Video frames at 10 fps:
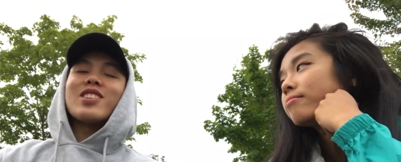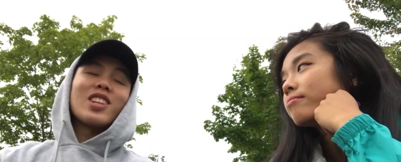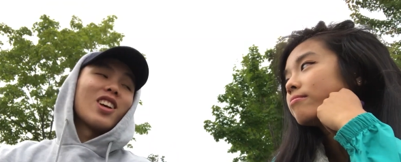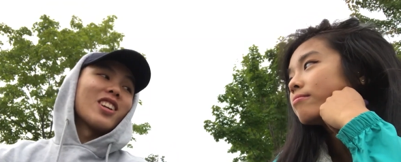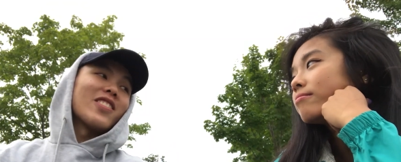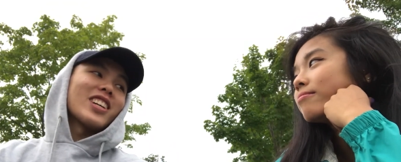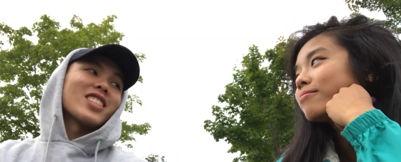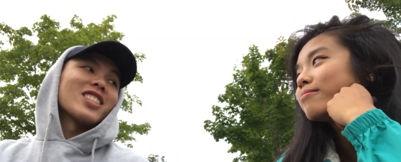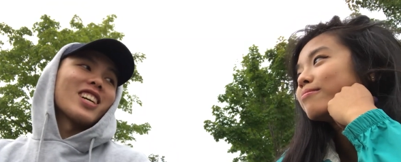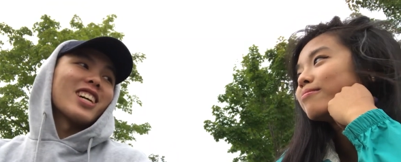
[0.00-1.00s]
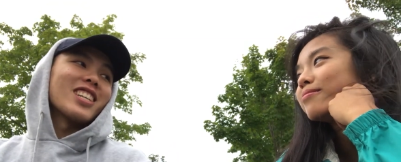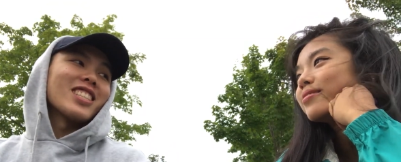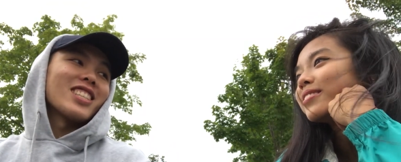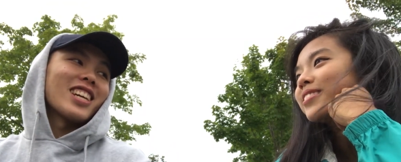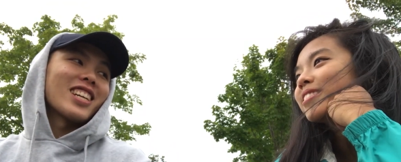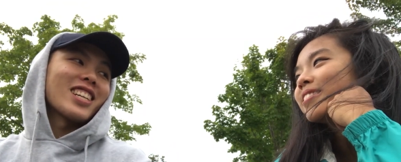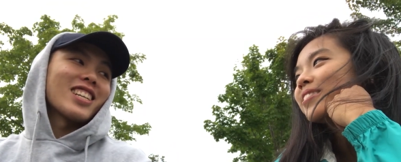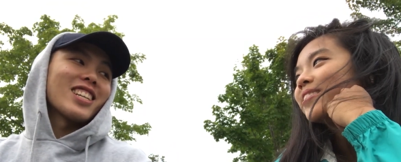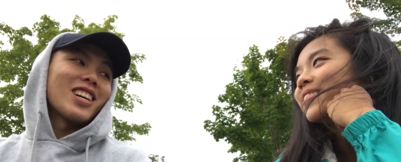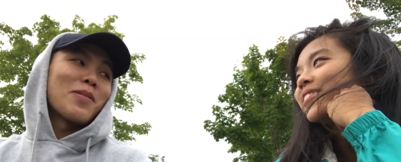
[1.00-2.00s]
Speaker 1: that was a lot of exercise. Like,
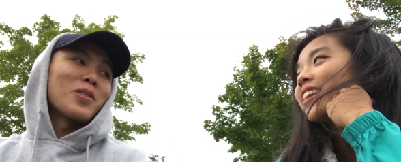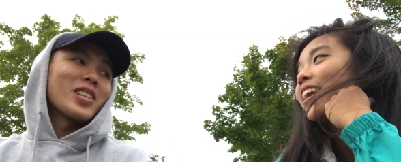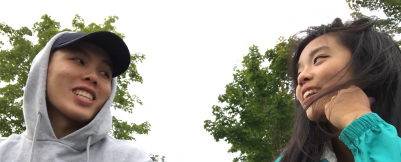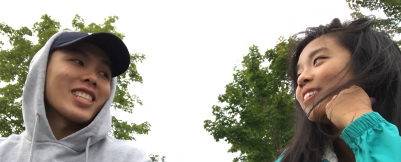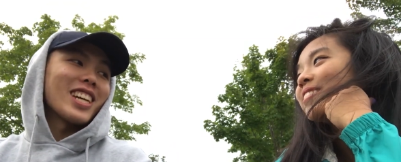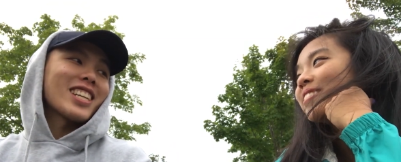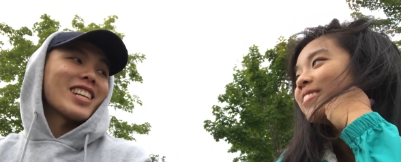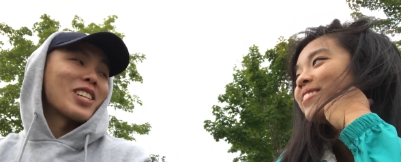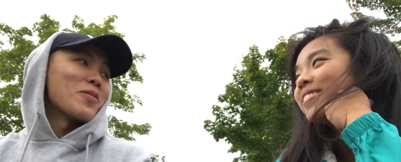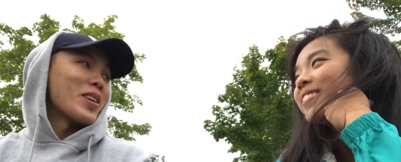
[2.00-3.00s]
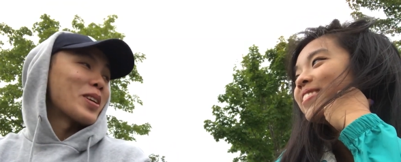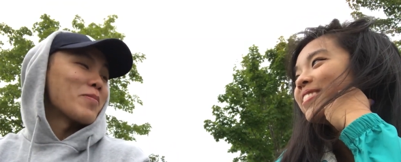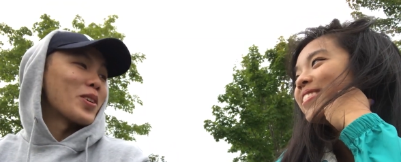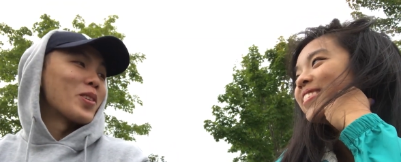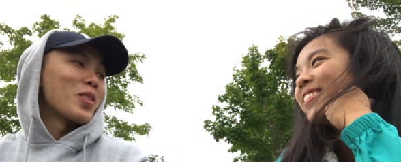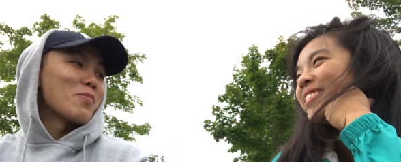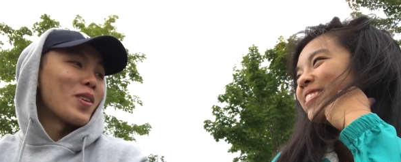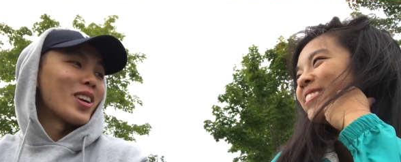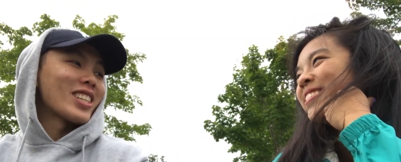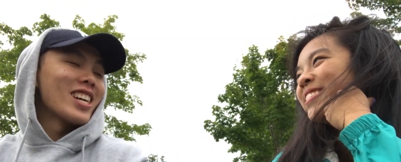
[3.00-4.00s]
I'm yeah. already sick, and you're making me go to the
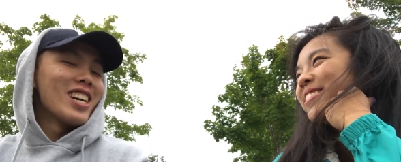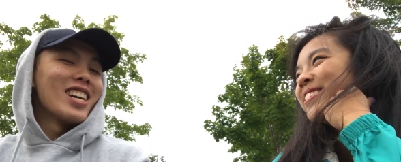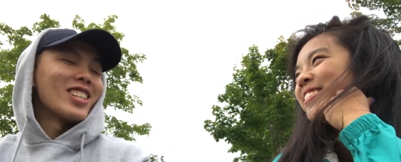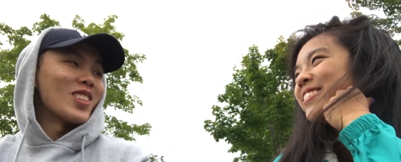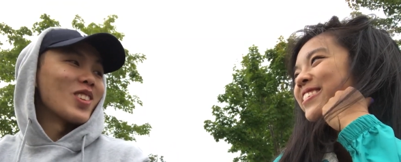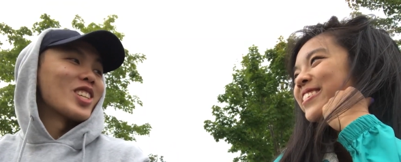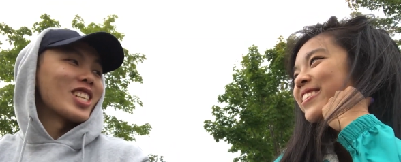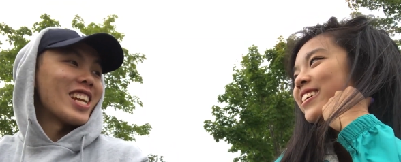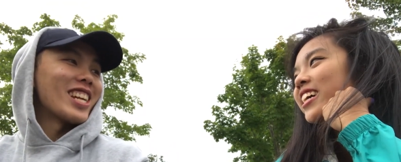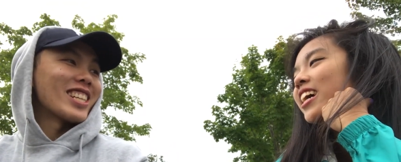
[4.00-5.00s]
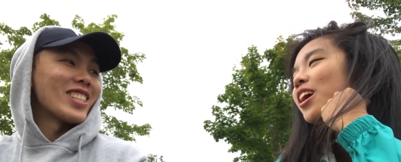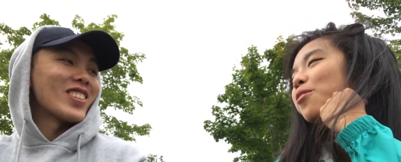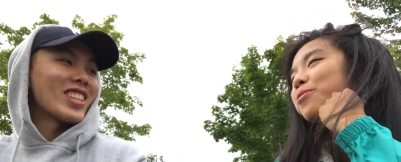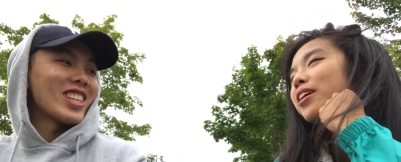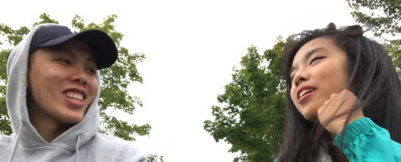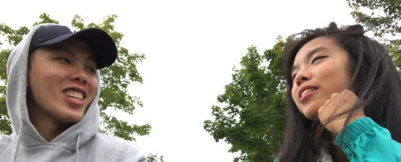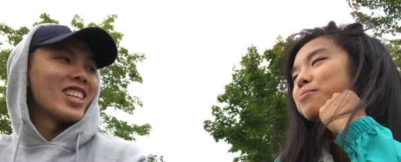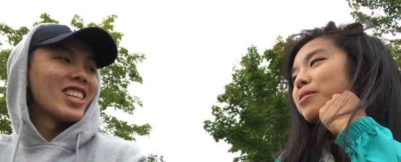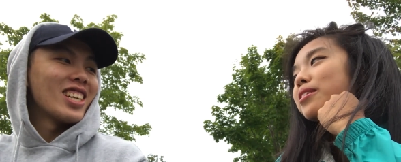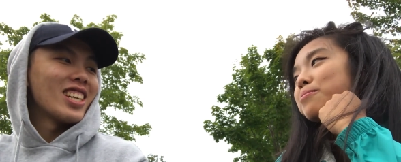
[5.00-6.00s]
park to do these shenanigans with well, you. Well,
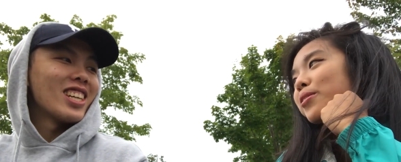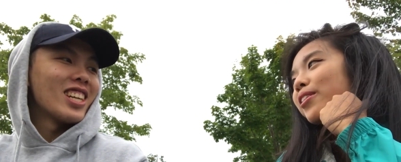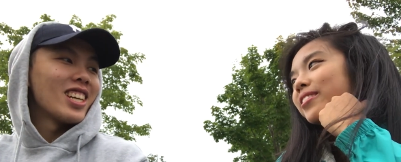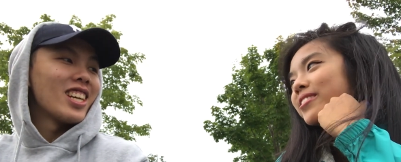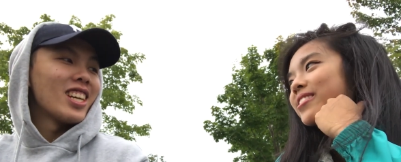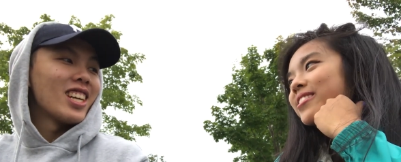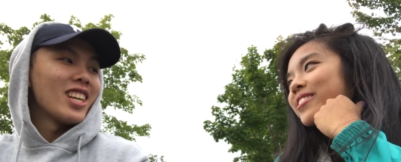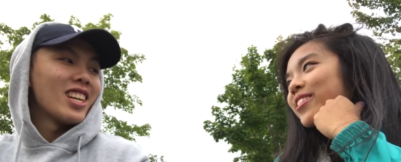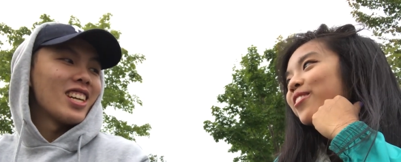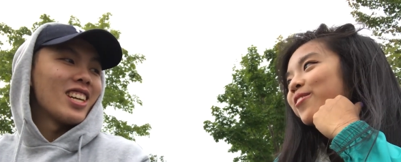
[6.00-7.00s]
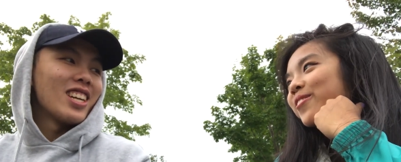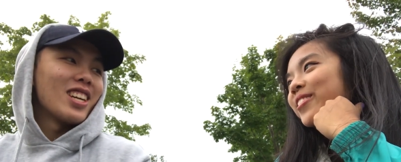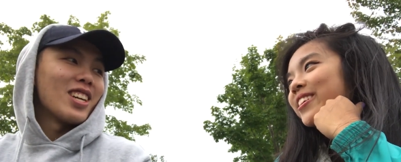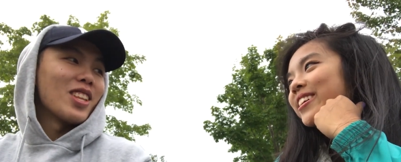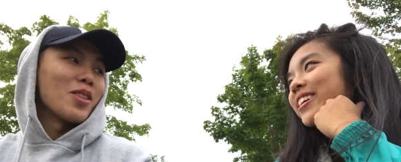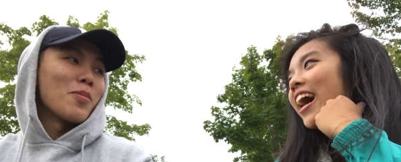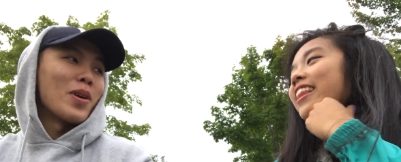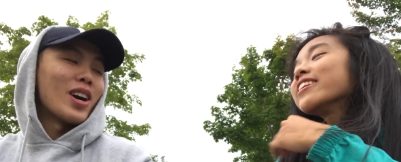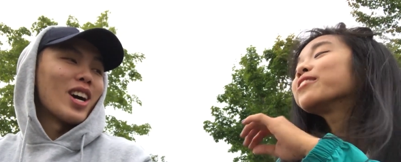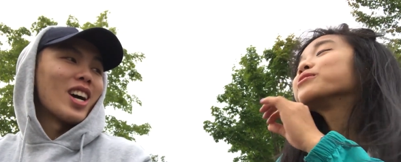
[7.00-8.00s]
the
Speaker 2: monkey bars though. The
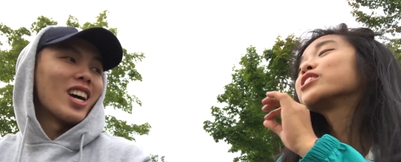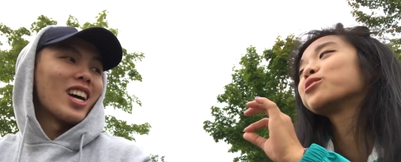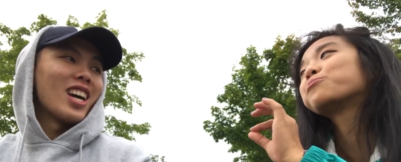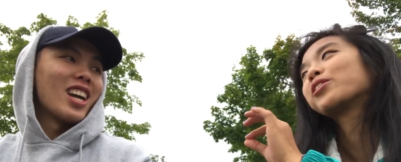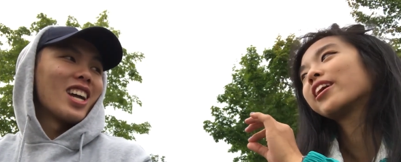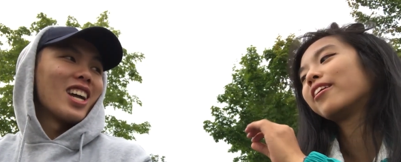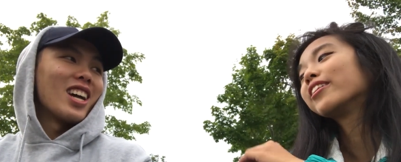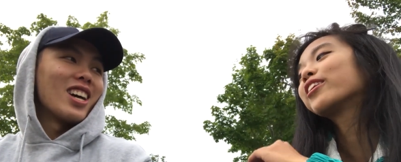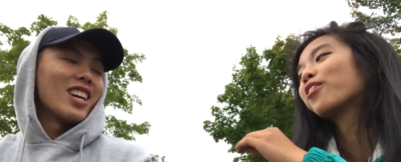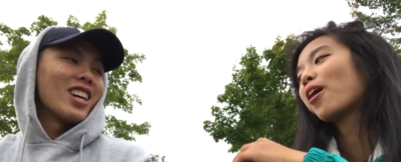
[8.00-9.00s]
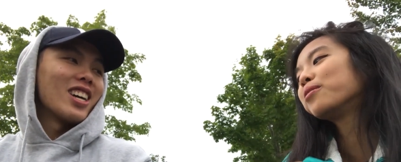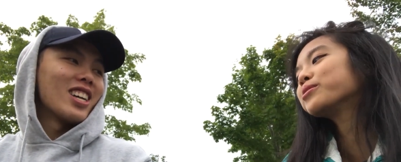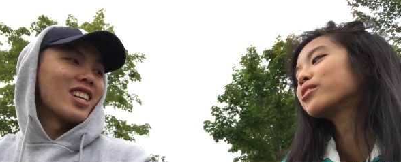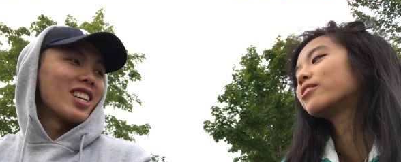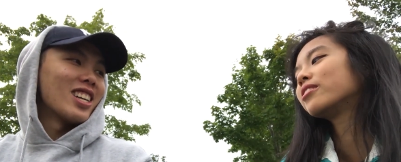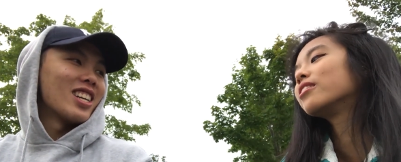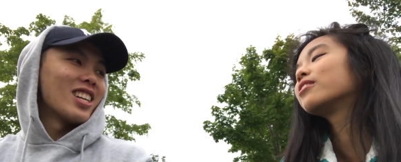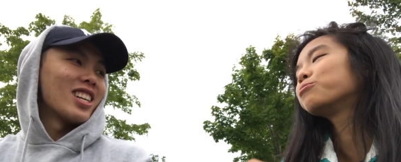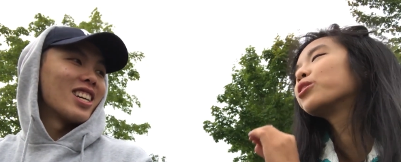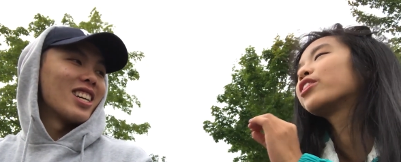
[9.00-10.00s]
I think that was a good workout. Like your arms are.
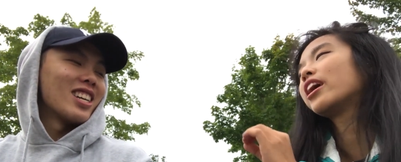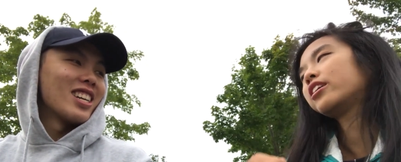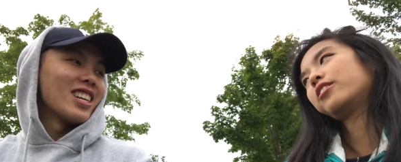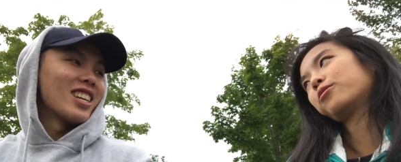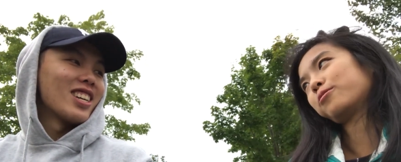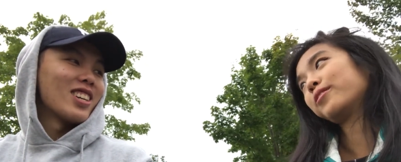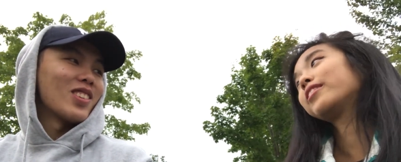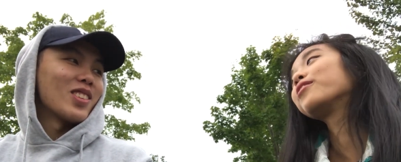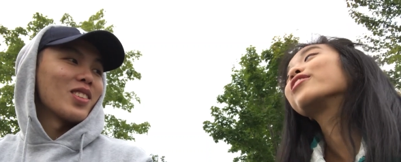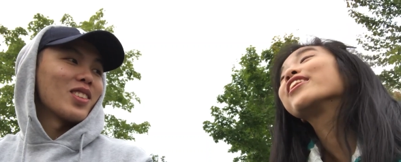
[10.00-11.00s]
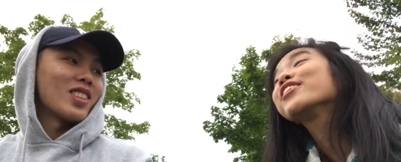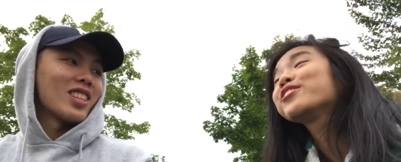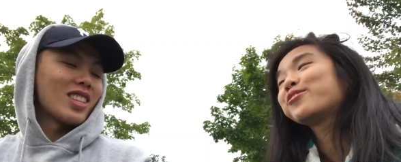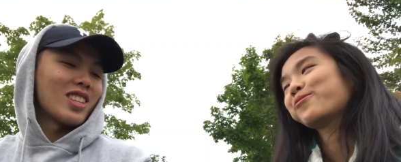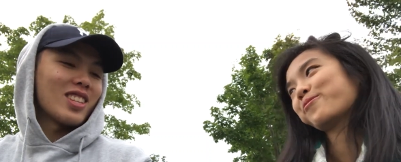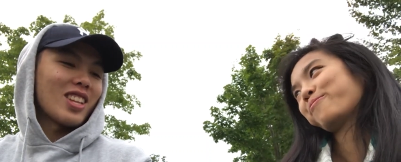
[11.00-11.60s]
Well, thank you. They'll thank you.